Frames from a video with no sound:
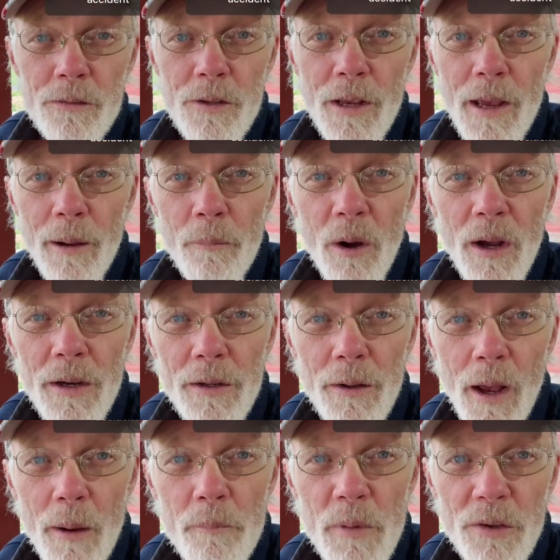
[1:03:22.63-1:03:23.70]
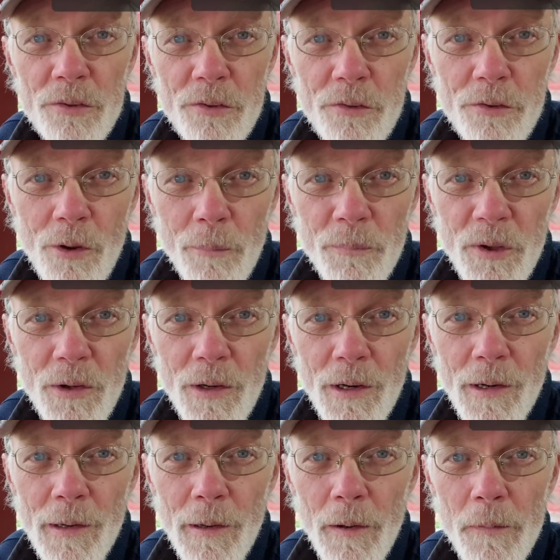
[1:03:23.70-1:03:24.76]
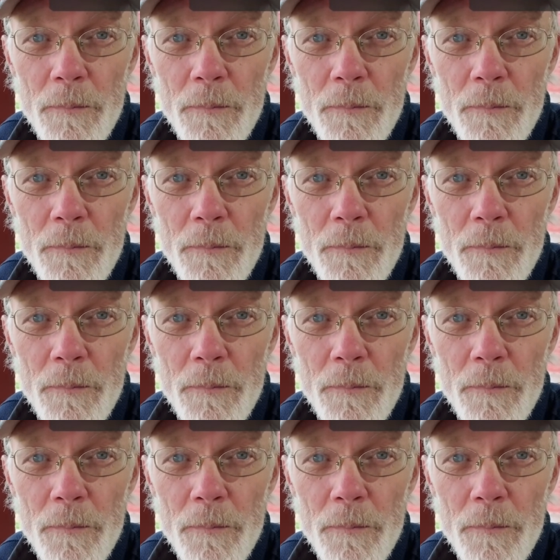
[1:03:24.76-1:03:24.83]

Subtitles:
Deb, I missed something in here.